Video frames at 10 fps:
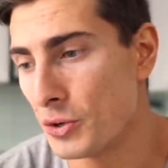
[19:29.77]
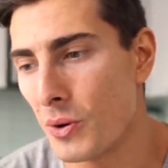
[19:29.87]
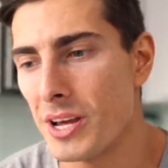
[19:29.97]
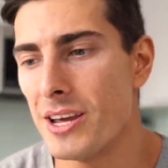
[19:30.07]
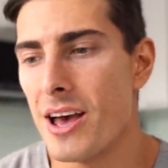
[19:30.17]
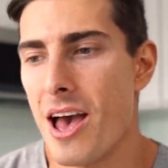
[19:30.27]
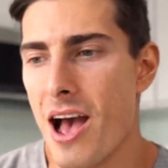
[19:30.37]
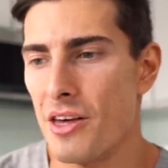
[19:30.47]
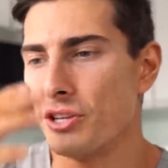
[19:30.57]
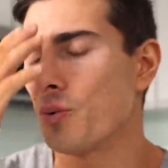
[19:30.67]

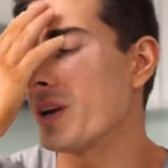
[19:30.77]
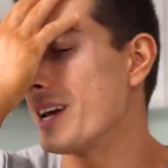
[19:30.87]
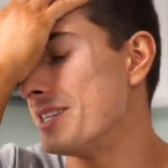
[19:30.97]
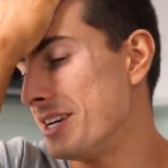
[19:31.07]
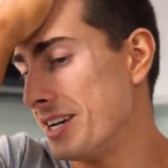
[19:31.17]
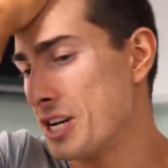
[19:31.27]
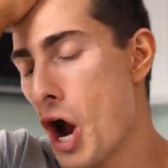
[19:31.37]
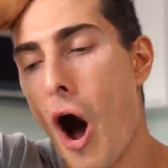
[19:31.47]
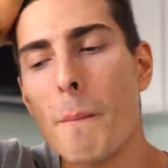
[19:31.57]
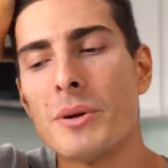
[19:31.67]
2019
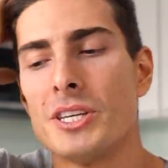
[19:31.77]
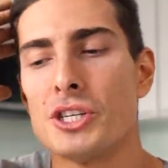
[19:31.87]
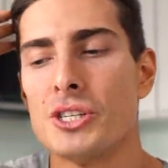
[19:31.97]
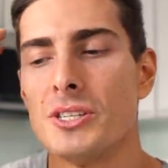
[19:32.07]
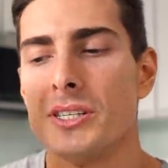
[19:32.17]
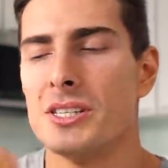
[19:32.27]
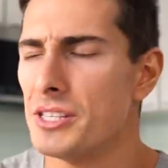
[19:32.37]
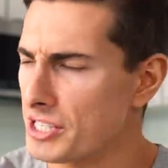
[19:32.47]
competition season,